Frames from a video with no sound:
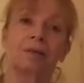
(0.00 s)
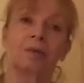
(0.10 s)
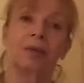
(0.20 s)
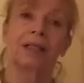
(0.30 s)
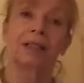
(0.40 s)

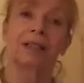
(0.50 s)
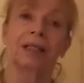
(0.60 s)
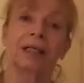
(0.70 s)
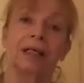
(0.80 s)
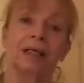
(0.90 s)
with
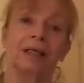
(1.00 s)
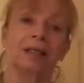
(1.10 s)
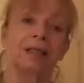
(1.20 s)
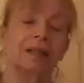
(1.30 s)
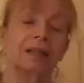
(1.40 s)
the
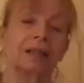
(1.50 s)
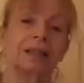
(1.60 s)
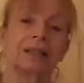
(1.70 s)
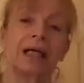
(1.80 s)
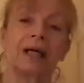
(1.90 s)

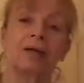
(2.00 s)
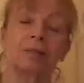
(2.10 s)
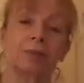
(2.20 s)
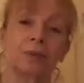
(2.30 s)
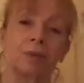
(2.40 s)

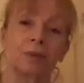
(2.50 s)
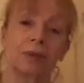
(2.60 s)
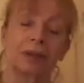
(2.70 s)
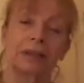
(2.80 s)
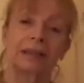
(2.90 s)
terrible
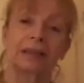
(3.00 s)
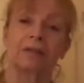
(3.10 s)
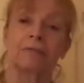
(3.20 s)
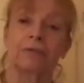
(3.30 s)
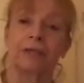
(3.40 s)

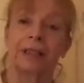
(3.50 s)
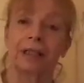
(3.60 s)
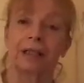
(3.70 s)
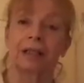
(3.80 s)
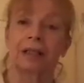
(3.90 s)

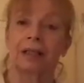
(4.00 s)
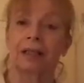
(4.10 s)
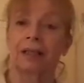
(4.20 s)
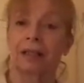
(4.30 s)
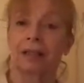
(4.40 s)
suffering
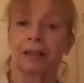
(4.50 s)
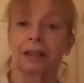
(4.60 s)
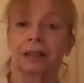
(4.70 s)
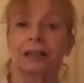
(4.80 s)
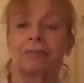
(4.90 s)

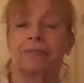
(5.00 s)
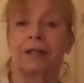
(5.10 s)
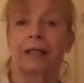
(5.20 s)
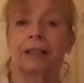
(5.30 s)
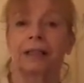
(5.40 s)
that's
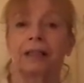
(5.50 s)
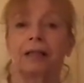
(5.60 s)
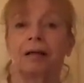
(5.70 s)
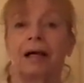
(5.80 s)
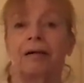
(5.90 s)
inflicted
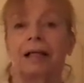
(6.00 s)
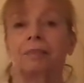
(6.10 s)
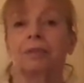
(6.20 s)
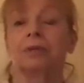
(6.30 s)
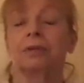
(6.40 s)
on our
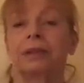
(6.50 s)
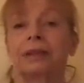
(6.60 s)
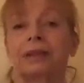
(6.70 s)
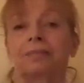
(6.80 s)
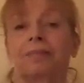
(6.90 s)

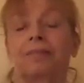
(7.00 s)
animals,